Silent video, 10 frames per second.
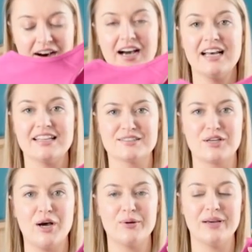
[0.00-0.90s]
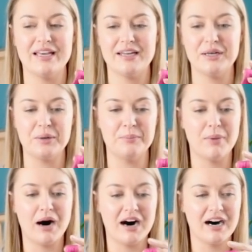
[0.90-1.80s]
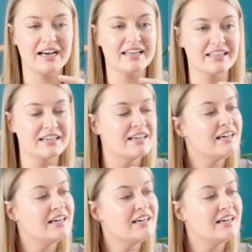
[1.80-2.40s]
I let this go in my